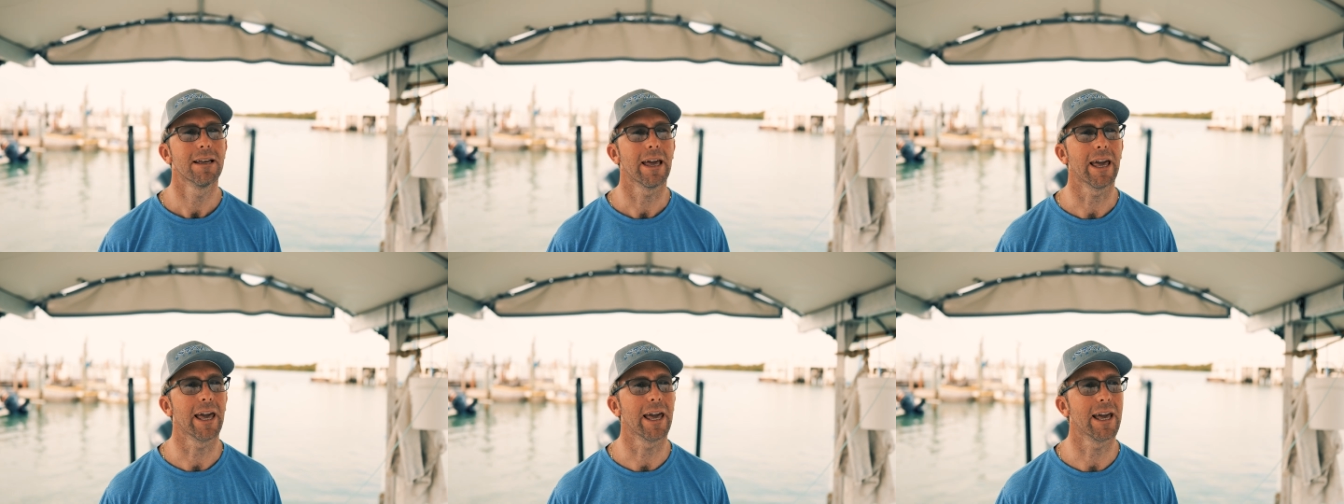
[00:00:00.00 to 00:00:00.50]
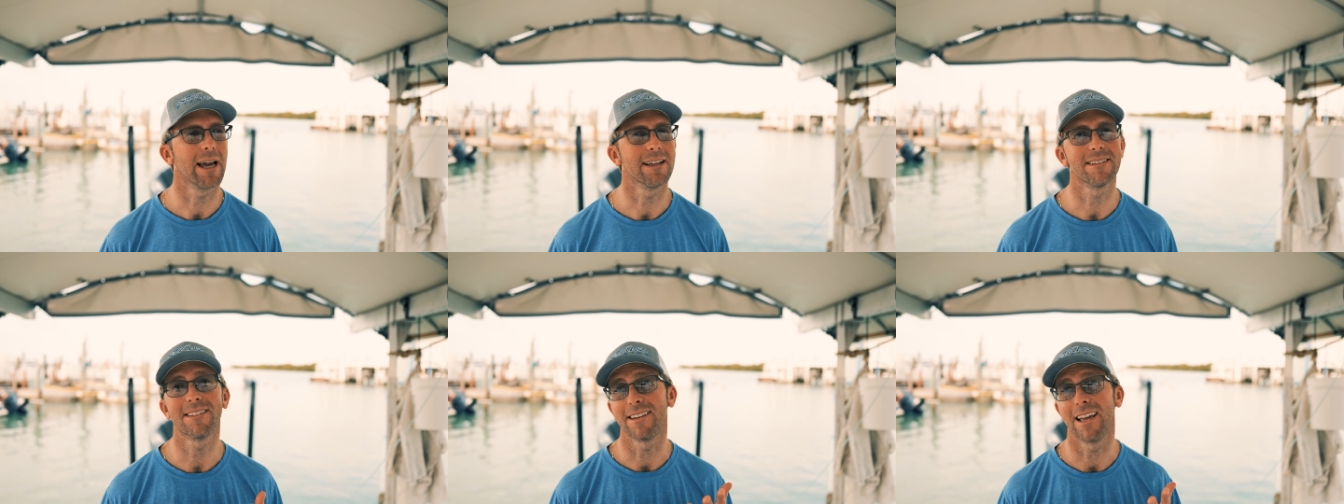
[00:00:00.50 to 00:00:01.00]

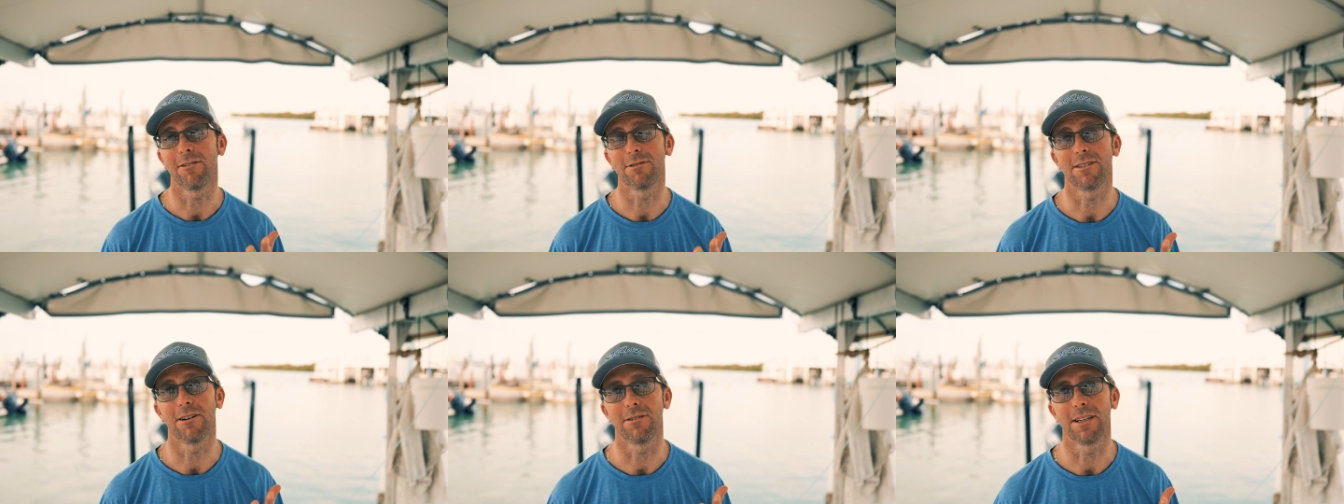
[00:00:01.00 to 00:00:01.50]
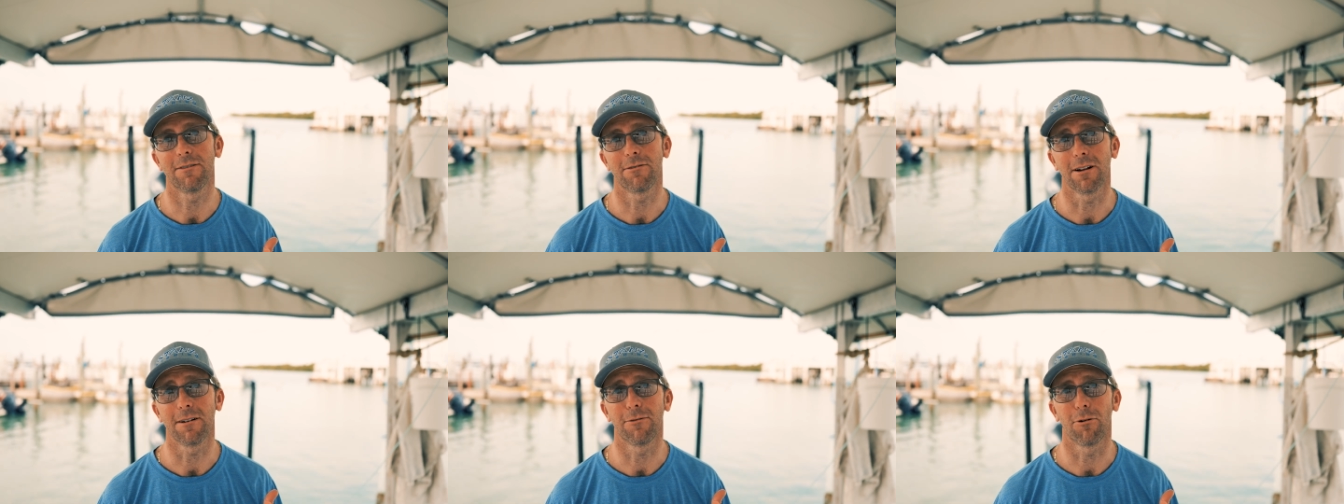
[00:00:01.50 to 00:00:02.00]
And today was no
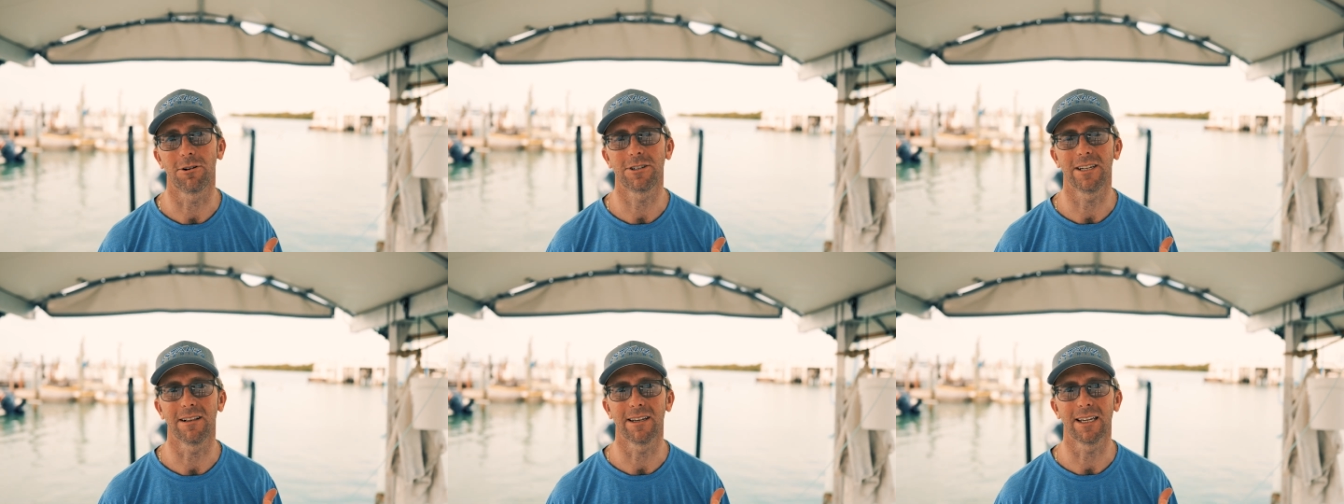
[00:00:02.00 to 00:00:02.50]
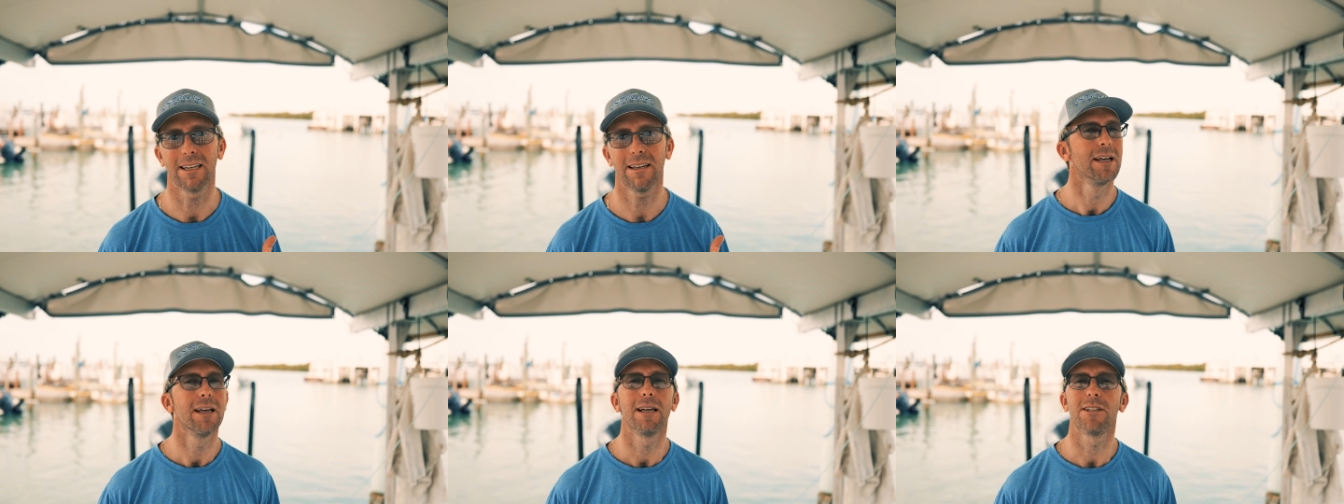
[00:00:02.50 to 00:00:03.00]
different, unfortunately.
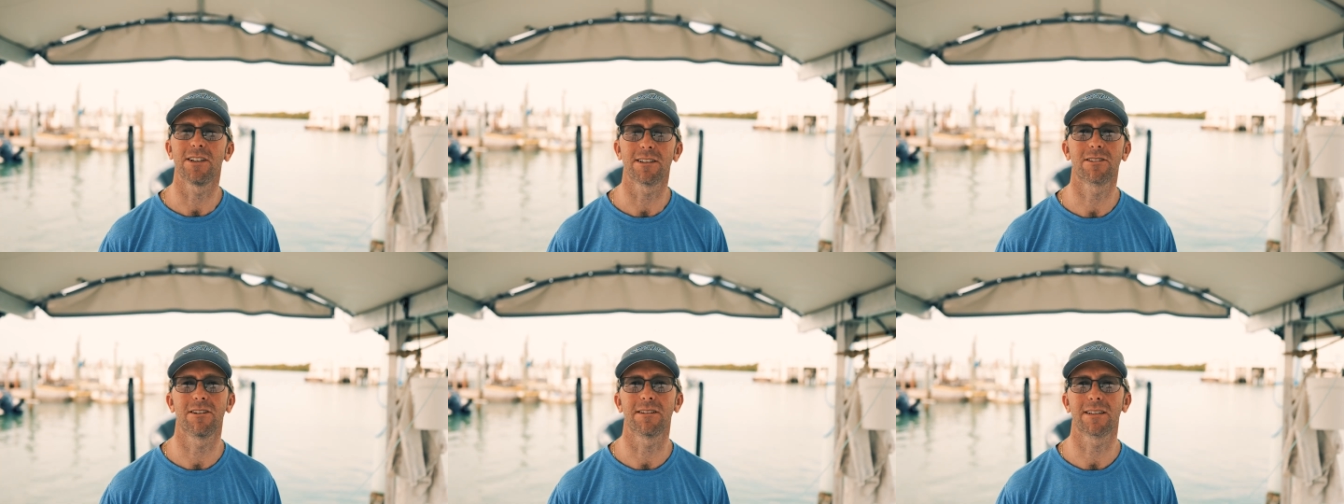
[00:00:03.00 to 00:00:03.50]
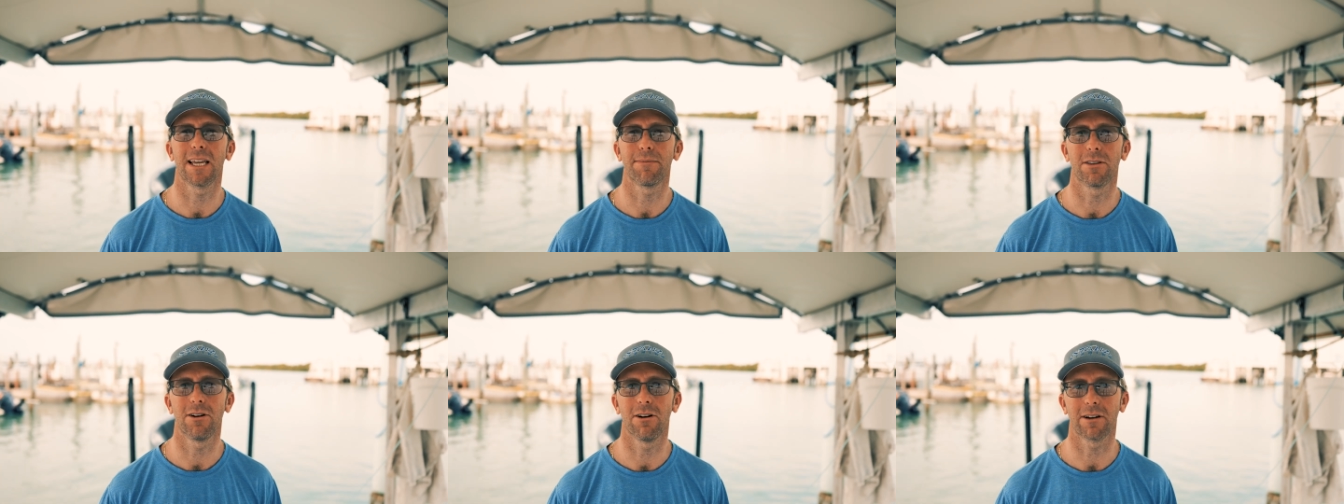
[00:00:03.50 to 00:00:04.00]
Just couldn't keep
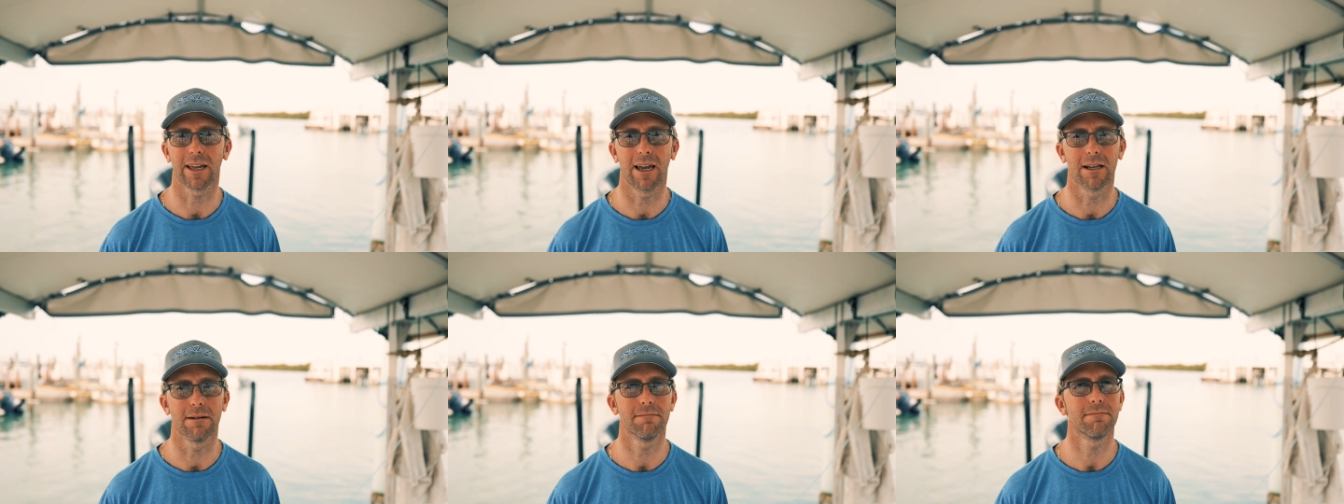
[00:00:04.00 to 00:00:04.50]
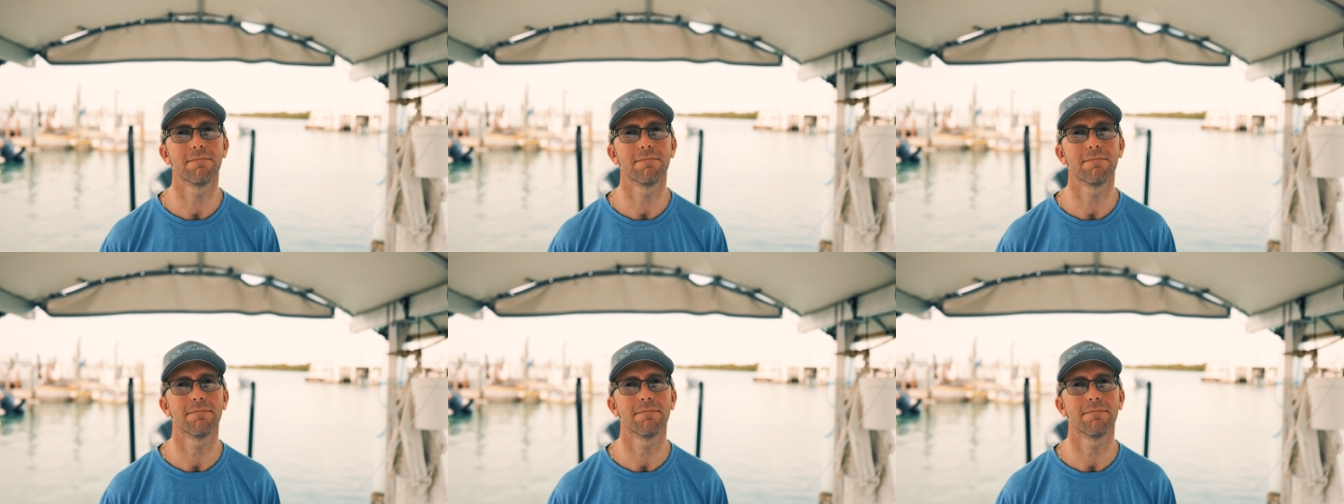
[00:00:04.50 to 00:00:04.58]
the hook in him.